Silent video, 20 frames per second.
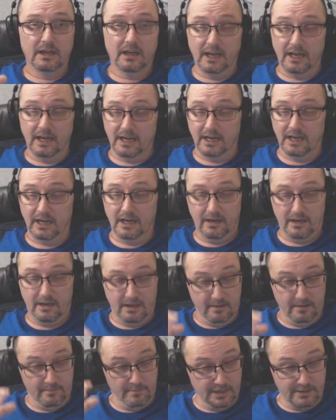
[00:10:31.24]
And
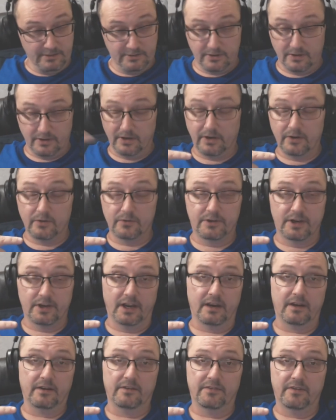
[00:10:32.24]
uh, make sure to go
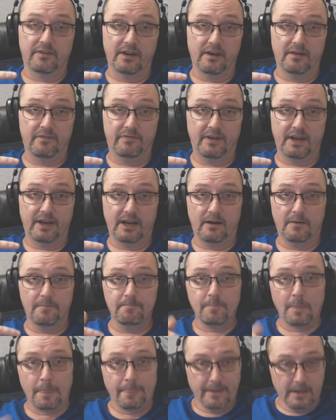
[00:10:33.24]
check his stuff out.
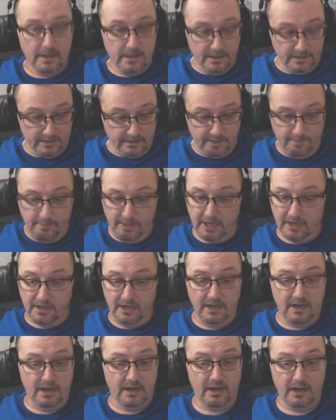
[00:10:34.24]
Leave me
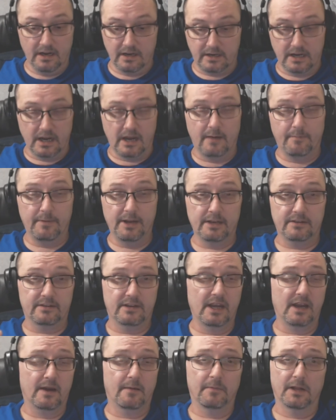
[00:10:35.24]
uh, comments
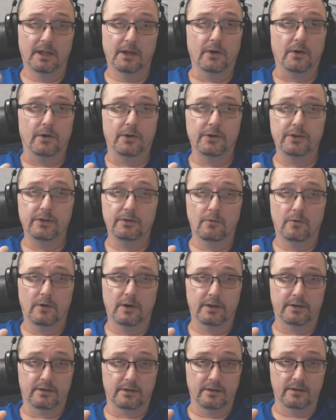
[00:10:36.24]
down below who you
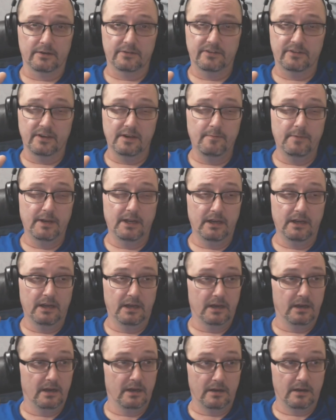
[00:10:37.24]
want to see me
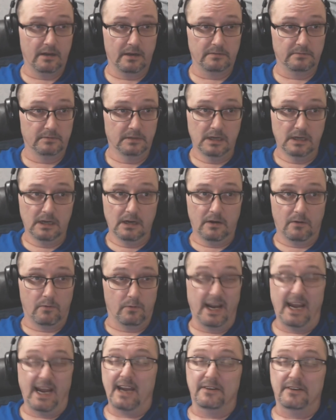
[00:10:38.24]
uh,
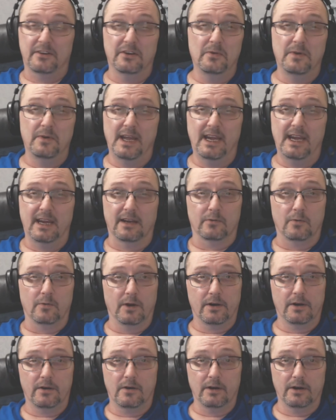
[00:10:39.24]
react to next,
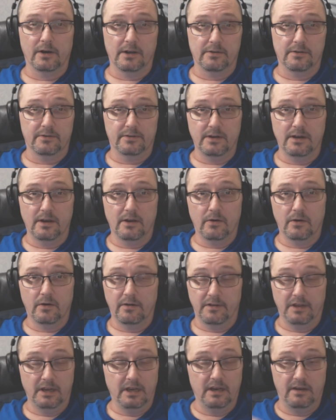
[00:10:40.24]
what artists. You know,
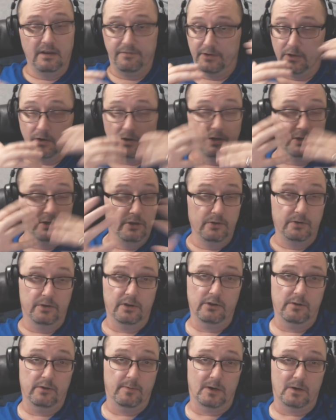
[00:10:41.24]
if you're a
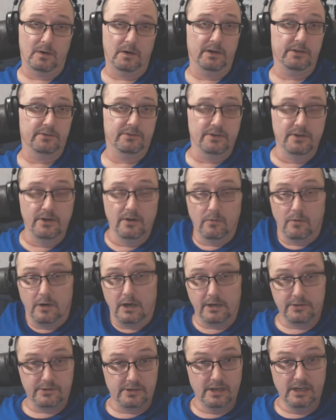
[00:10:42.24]
YouTube artist and you're
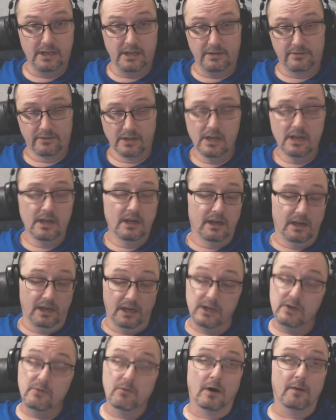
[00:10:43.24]
watching this
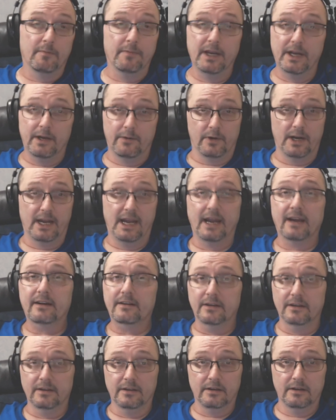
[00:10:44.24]
and you want me to react
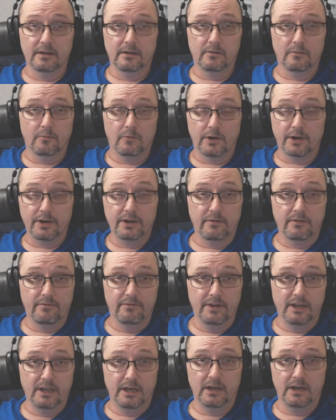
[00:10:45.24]
to one of your
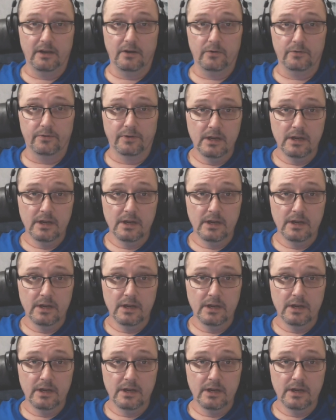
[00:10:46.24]
videos,